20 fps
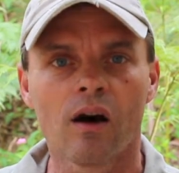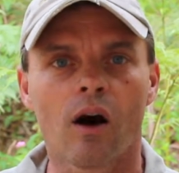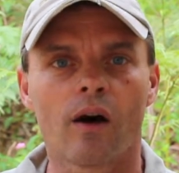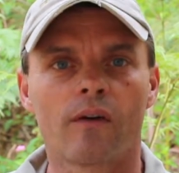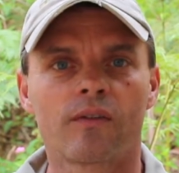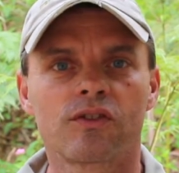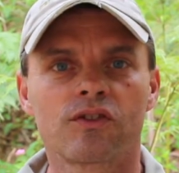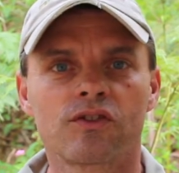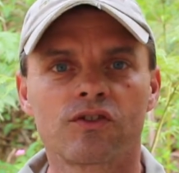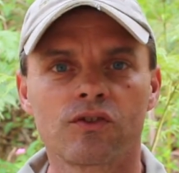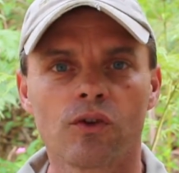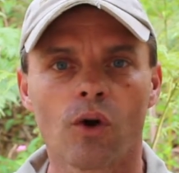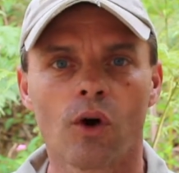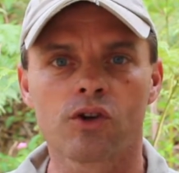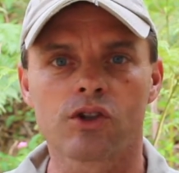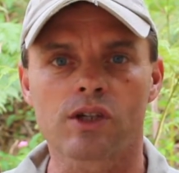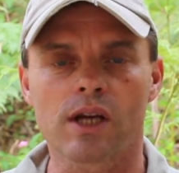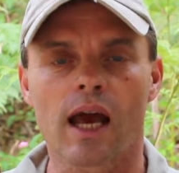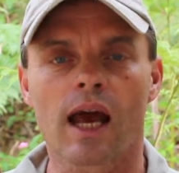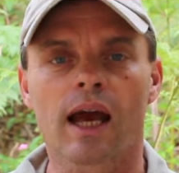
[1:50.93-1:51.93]
of
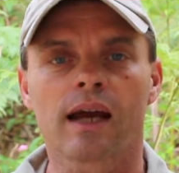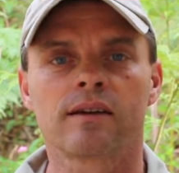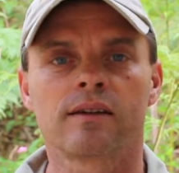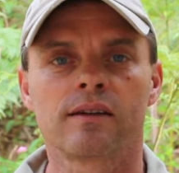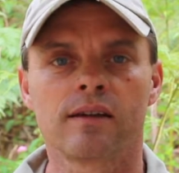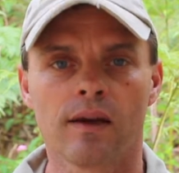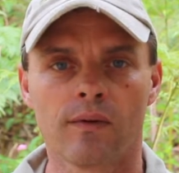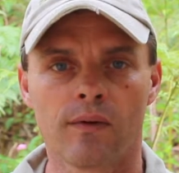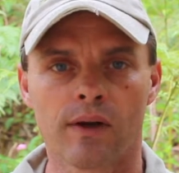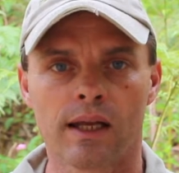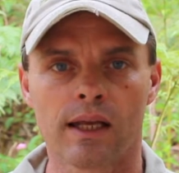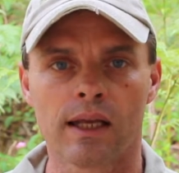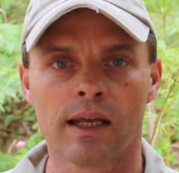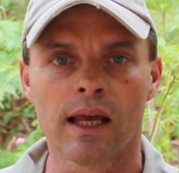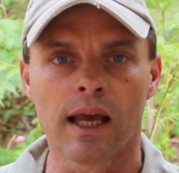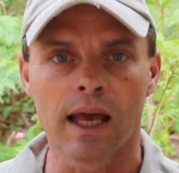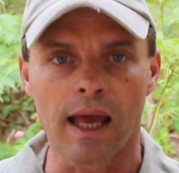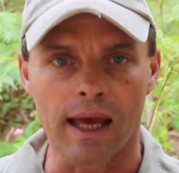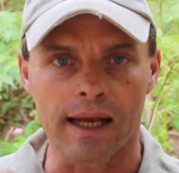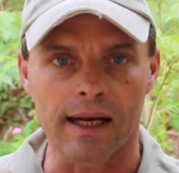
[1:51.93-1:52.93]
search
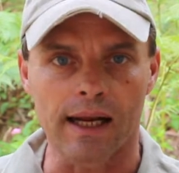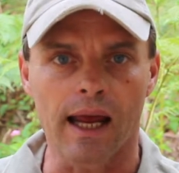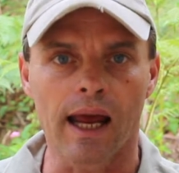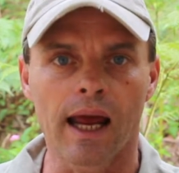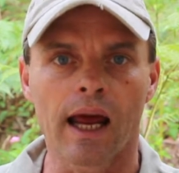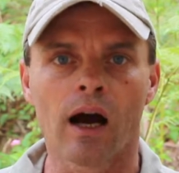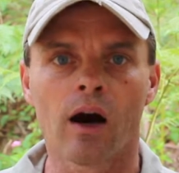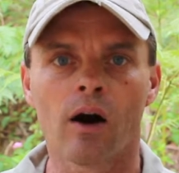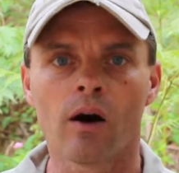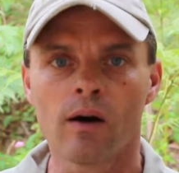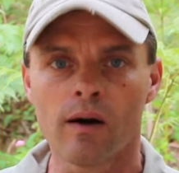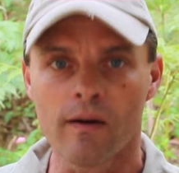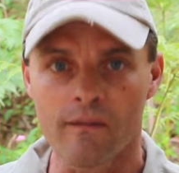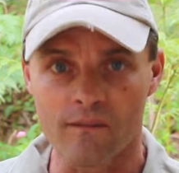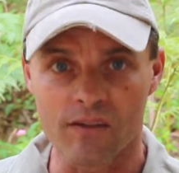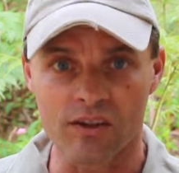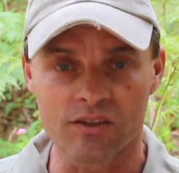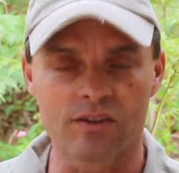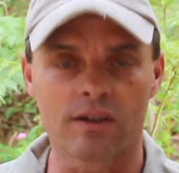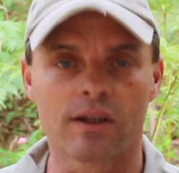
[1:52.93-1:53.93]
activity in our
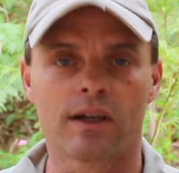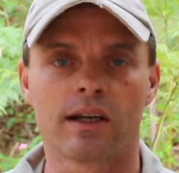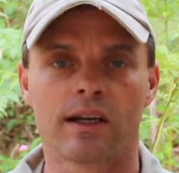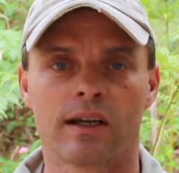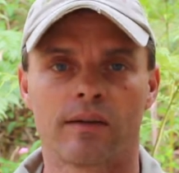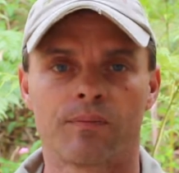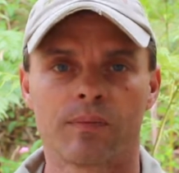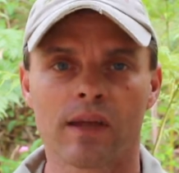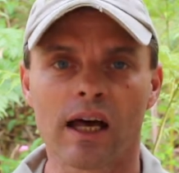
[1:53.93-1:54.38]
vicinity.